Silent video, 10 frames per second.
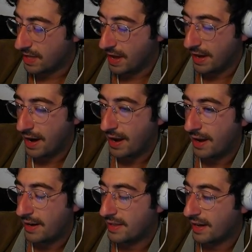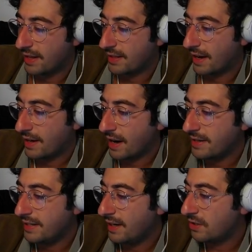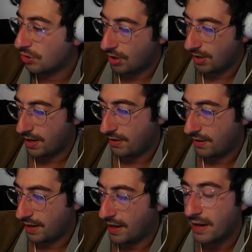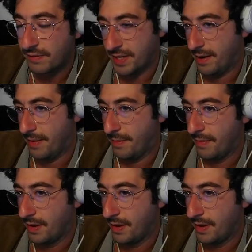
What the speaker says: and I didn't draw it out ahead of time.